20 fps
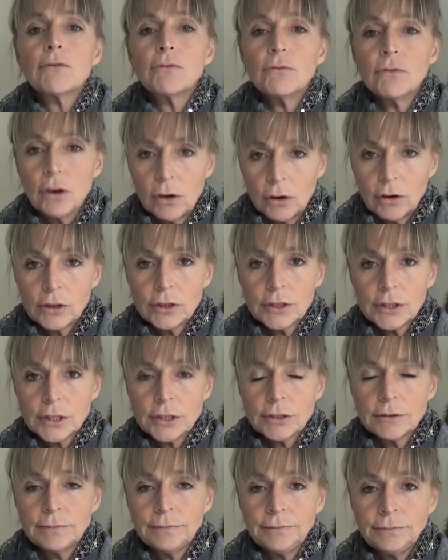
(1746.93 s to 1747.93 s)

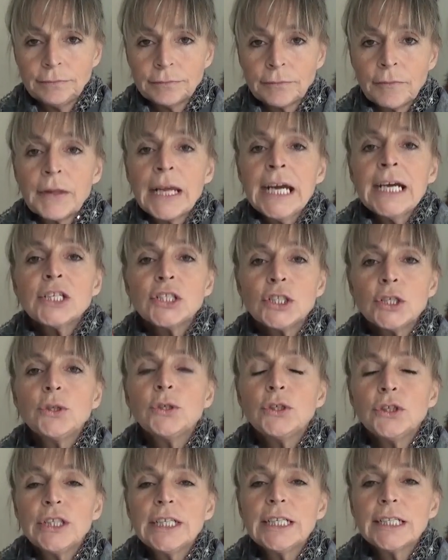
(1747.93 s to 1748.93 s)
Rocks. Do
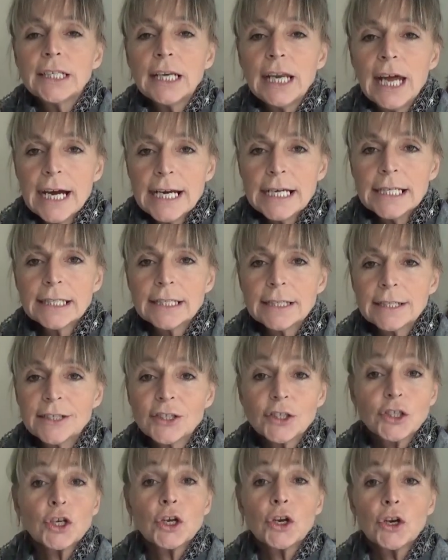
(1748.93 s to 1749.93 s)
you need a
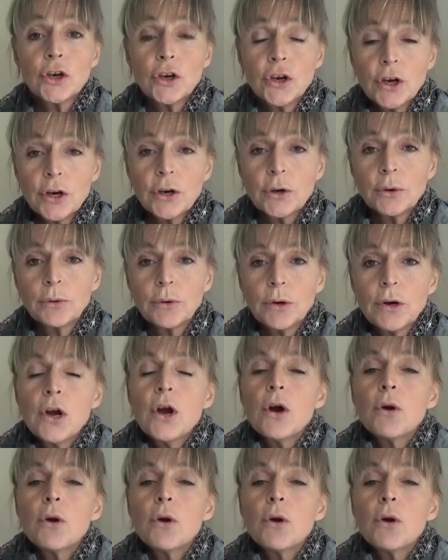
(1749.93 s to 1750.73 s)
license? No.